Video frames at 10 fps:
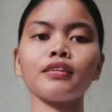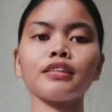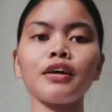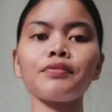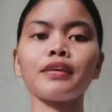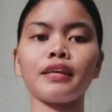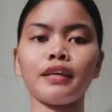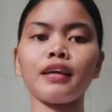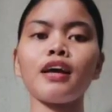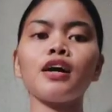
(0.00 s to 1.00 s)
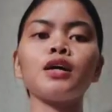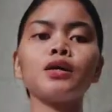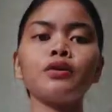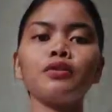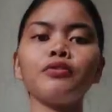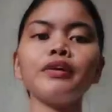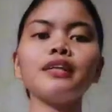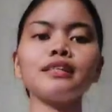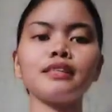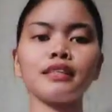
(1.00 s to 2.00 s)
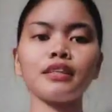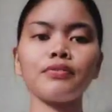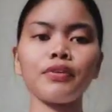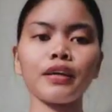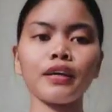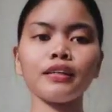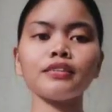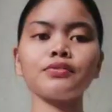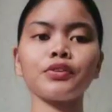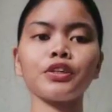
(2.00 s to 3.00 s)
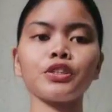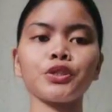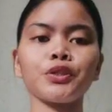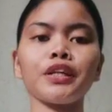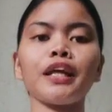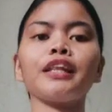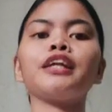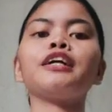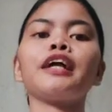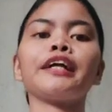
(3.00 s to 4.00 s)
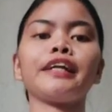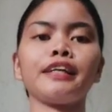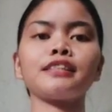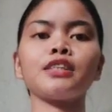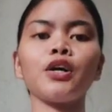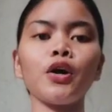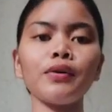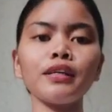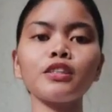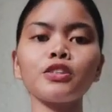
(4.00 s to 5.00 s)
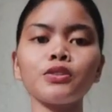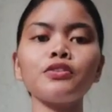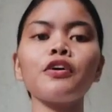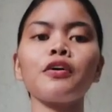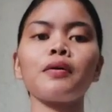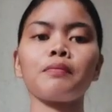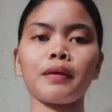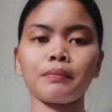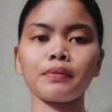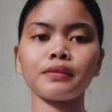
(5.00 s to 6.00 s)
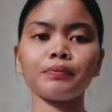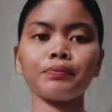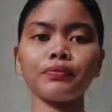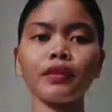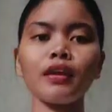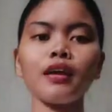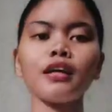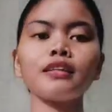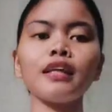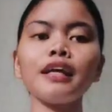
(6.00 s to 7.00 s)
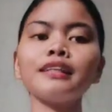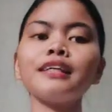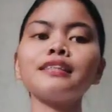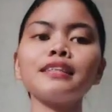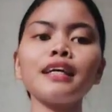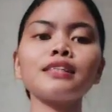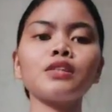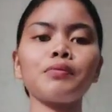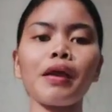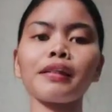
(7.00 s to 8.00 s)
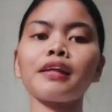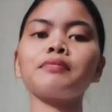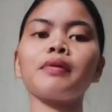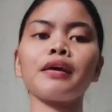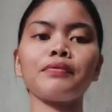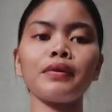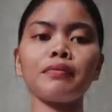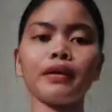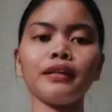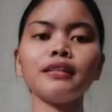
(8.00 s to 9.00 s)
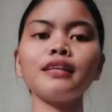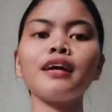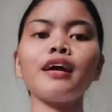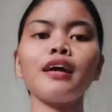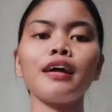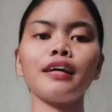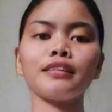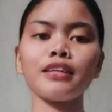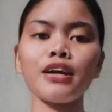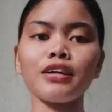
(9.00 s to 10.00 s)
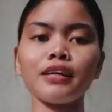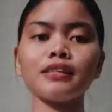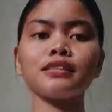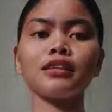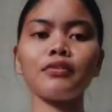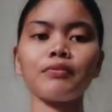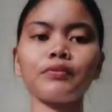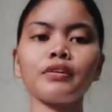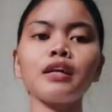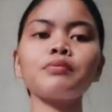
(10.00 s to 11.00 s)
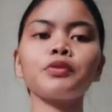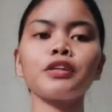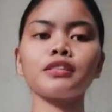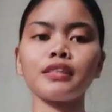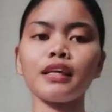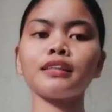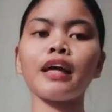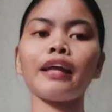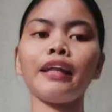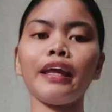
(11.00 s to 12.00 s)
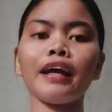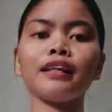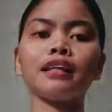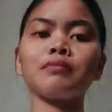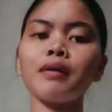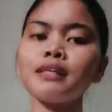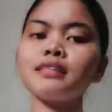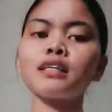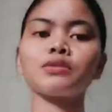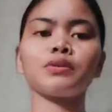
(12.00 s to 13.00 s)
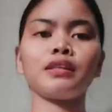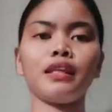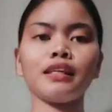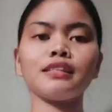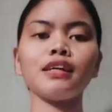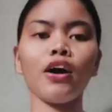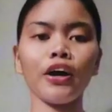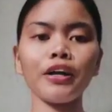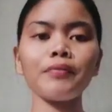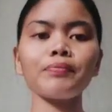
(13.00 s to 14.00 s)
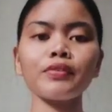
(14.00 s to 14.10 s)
trafficking, with a significant portion in their earnings going to pimps. The industry is dominated by female interests, reinforcing the idea that men's sexual needs are